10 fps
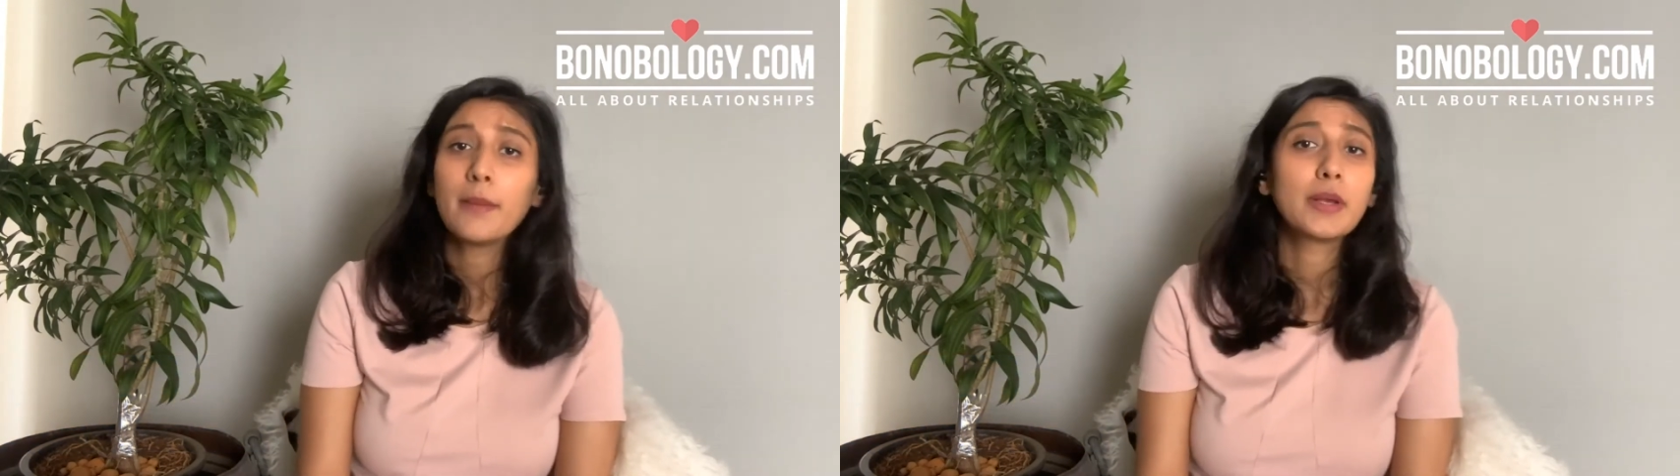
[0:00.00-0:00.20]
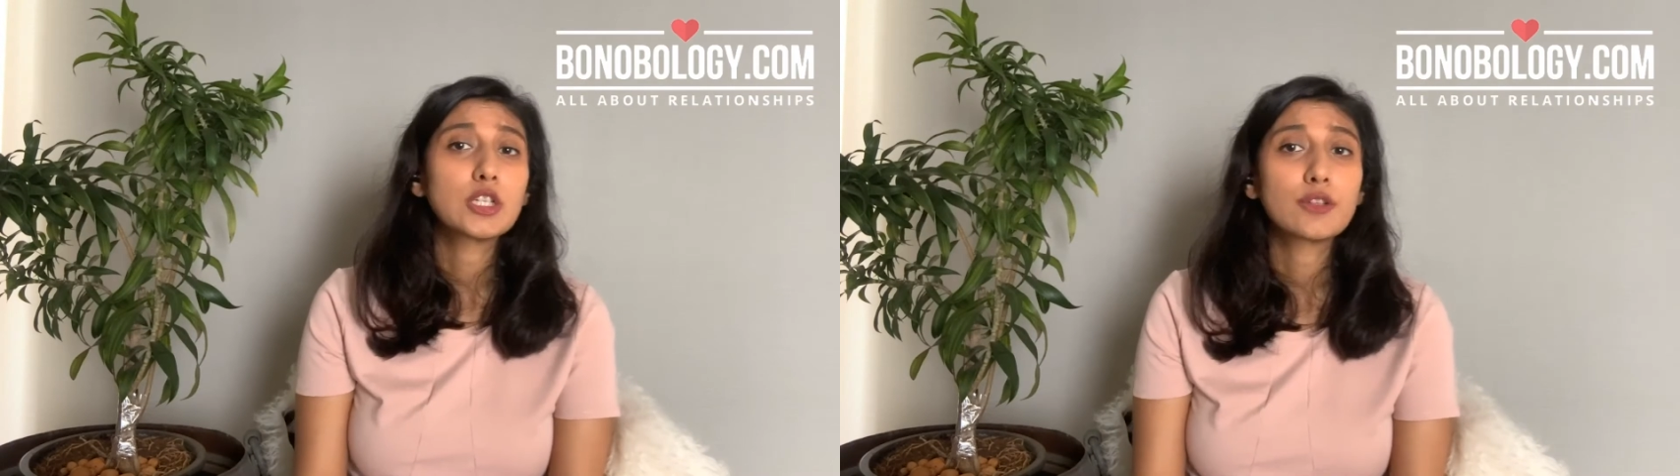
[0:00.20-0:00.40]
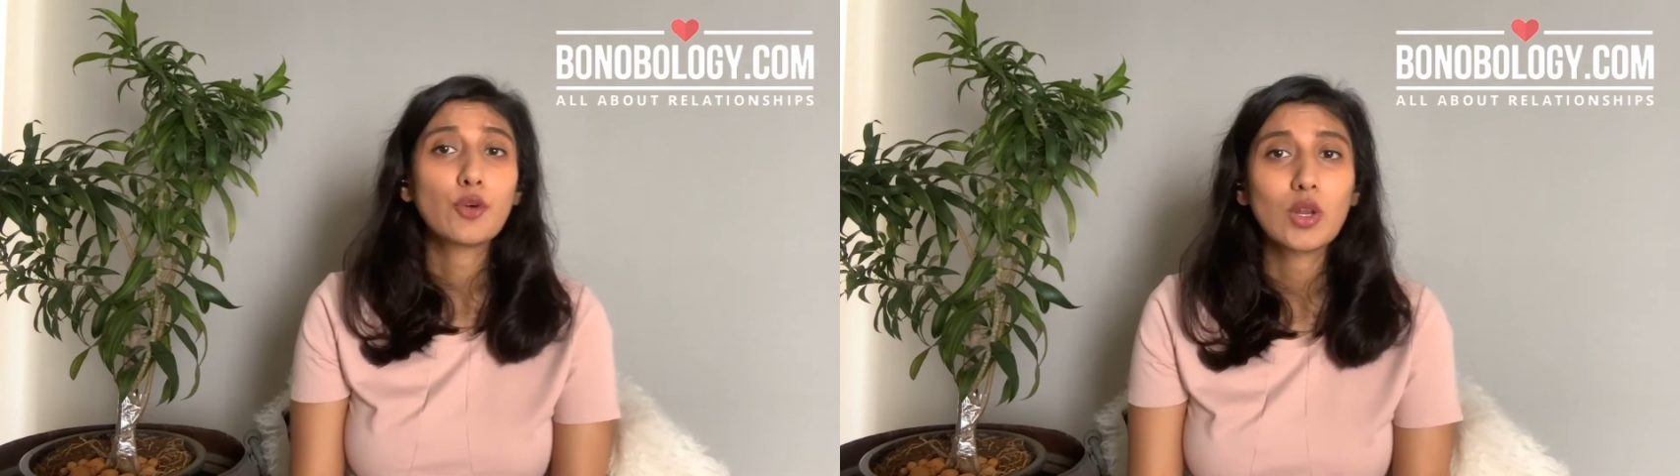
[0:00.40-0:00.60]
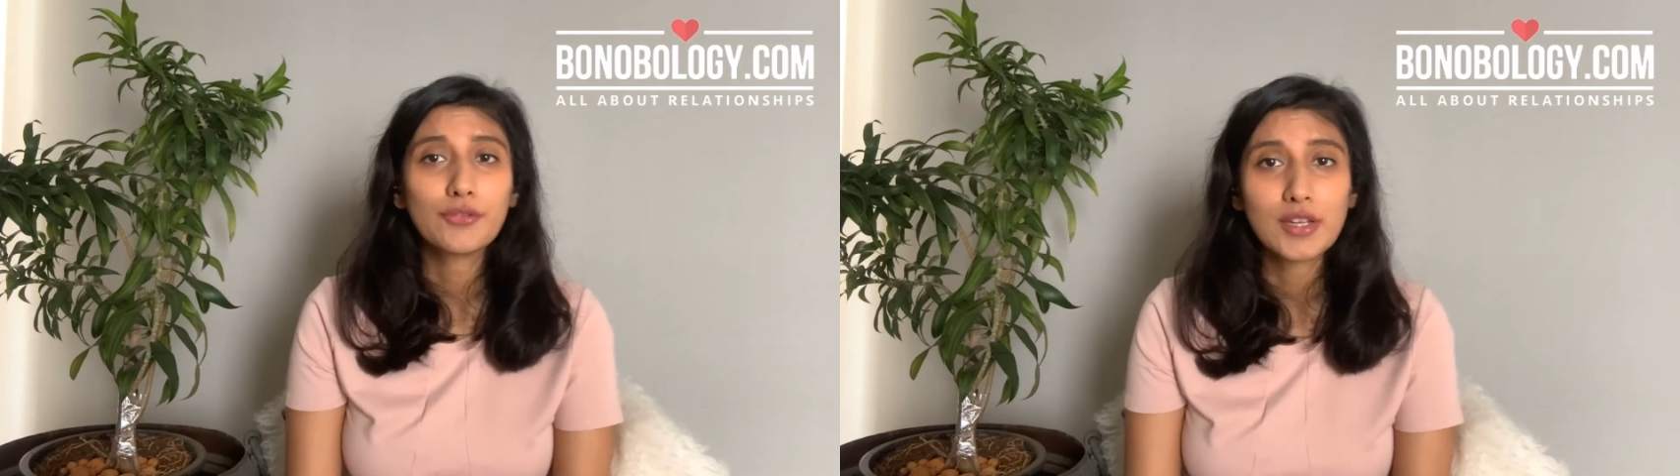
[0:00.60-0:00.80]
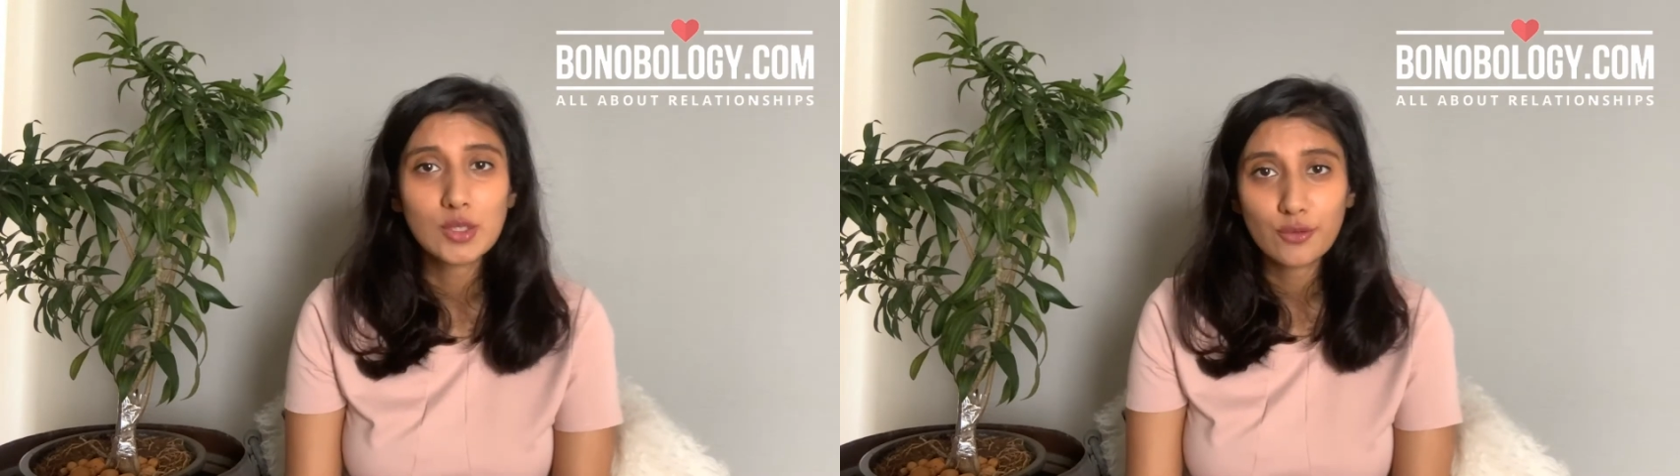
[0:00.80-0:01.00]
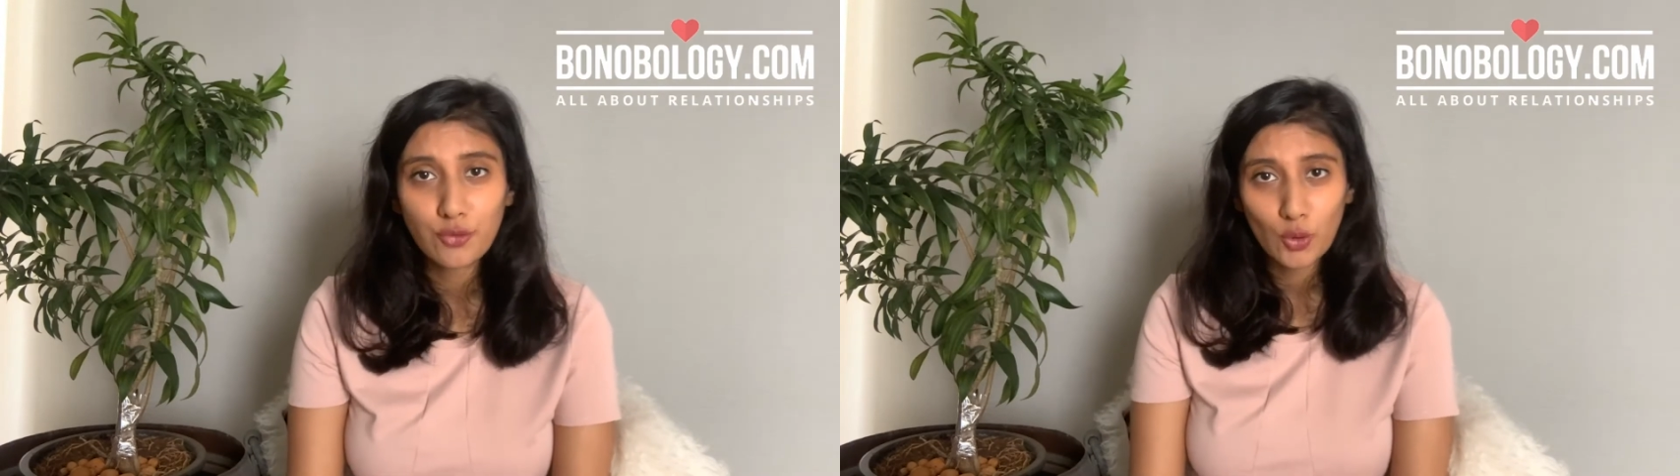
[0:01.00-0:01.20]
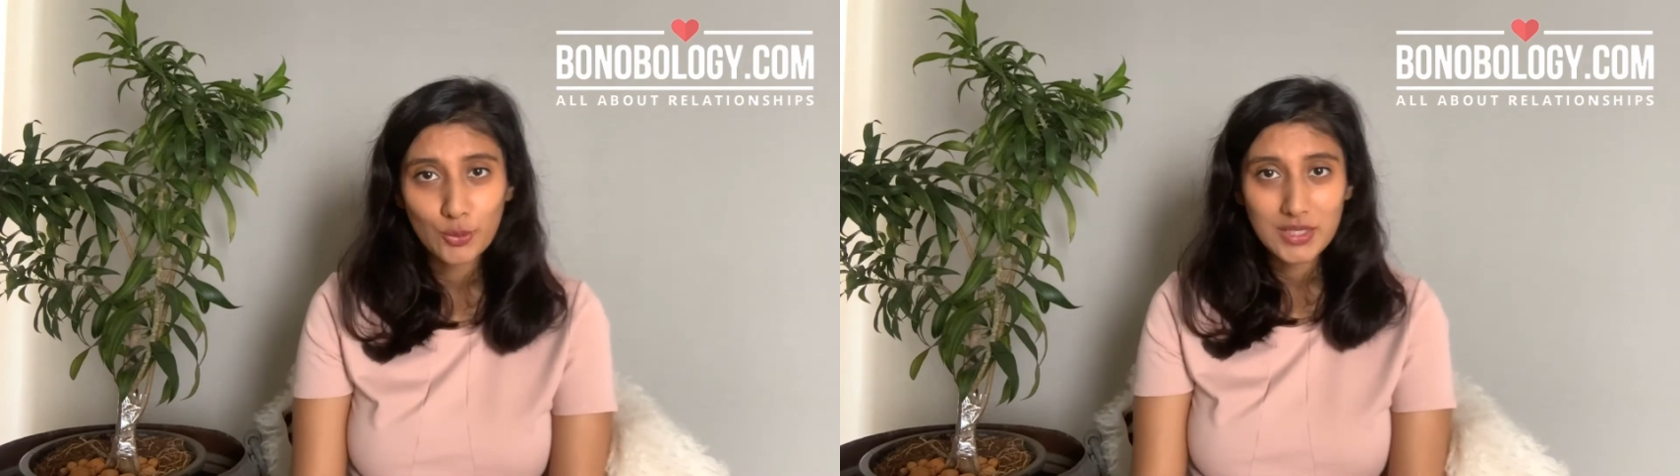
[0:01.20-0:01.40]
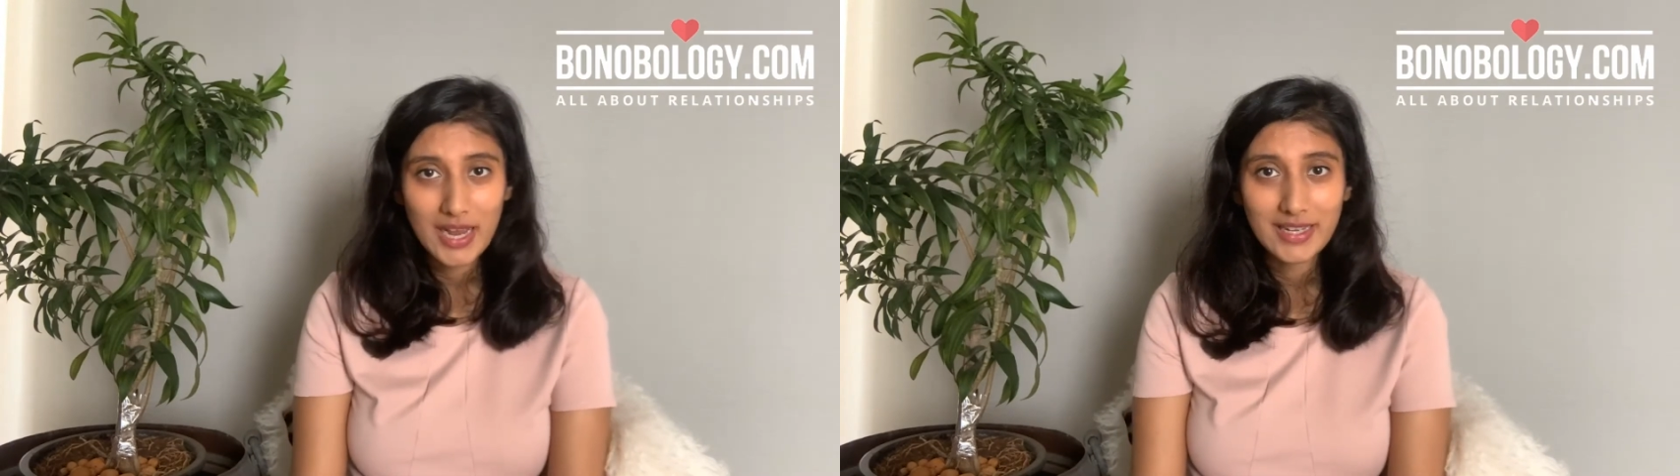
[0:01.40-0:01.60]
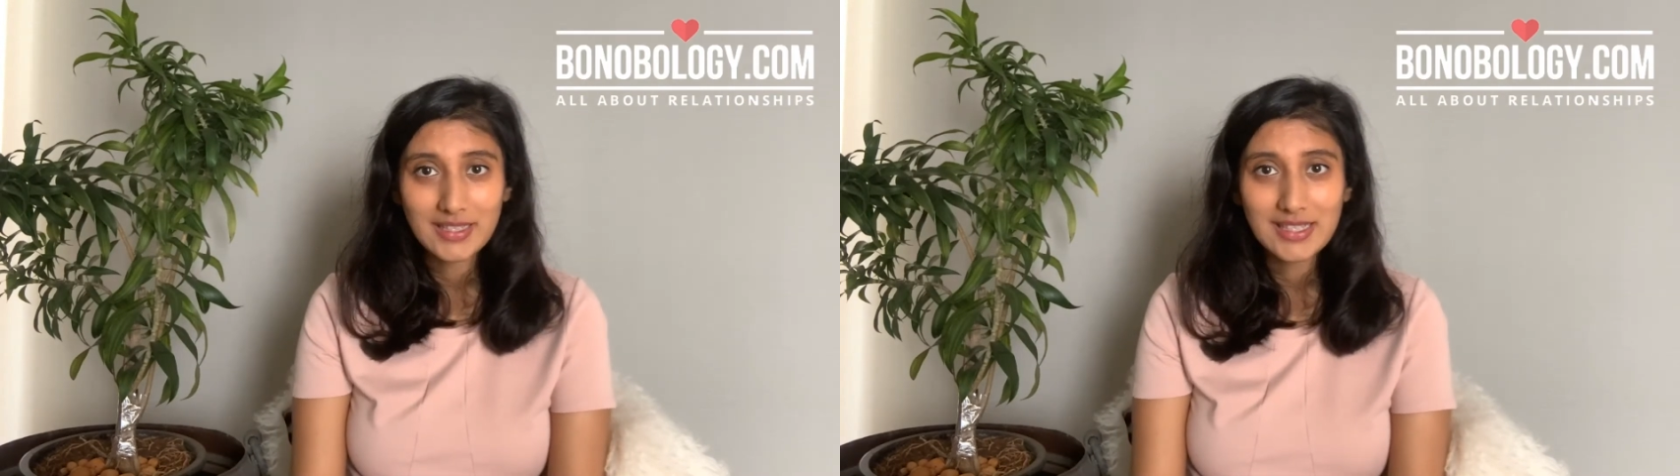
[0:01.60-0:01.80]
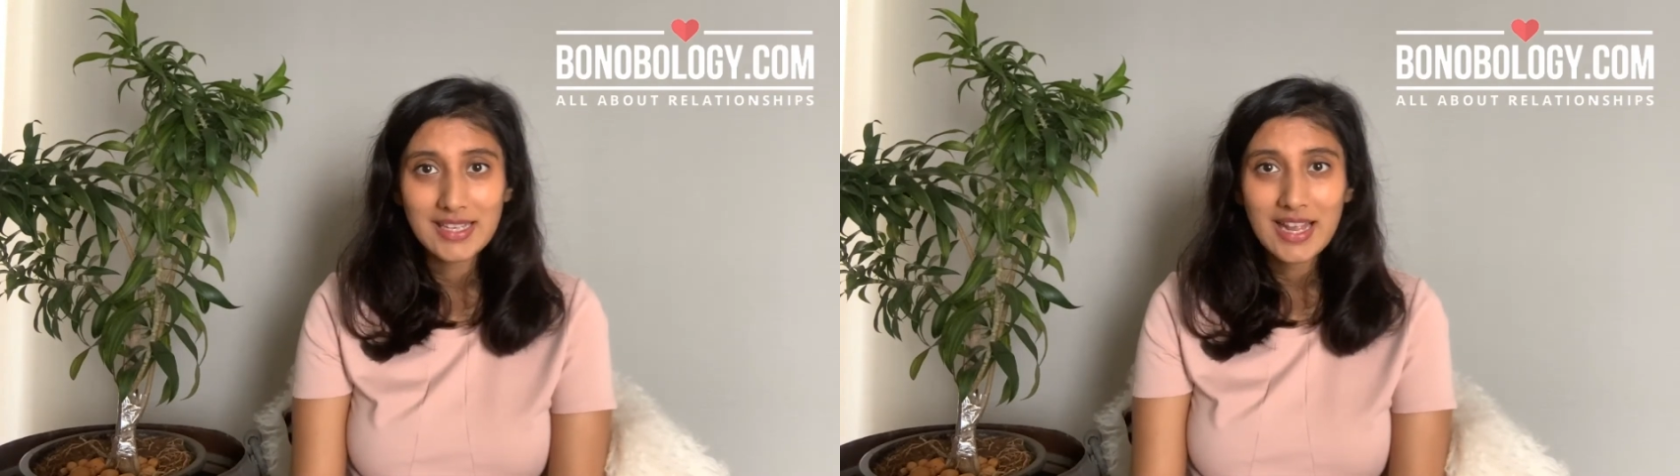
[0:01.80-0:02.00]
Because if all of us could follow
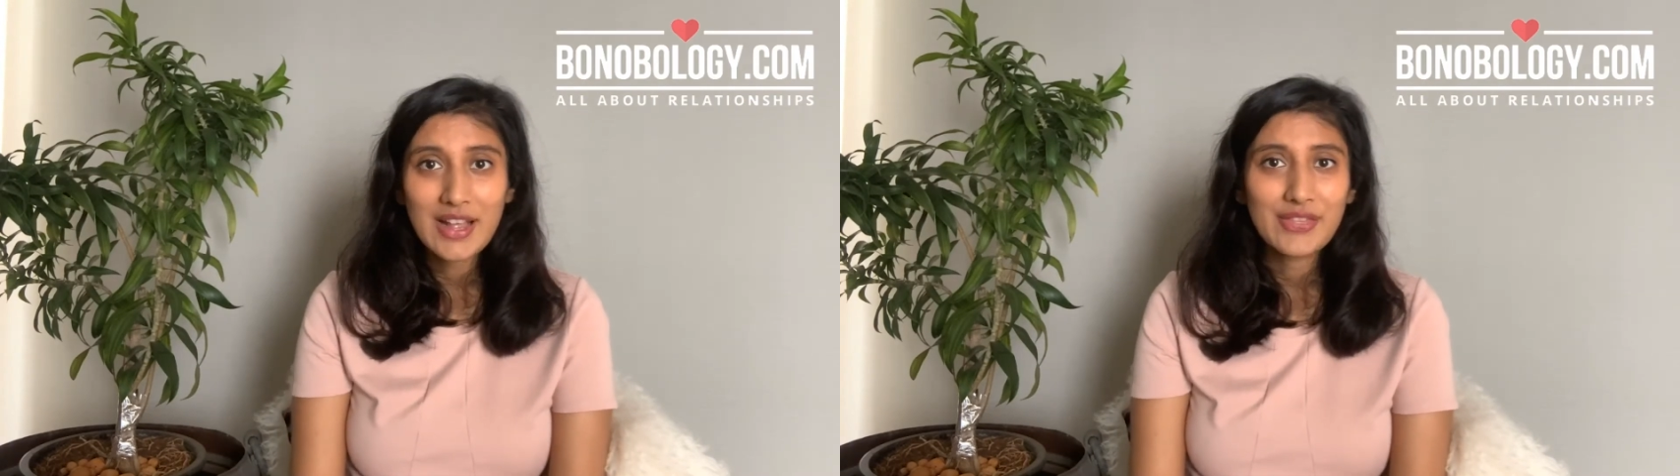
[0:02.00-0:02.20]
diets,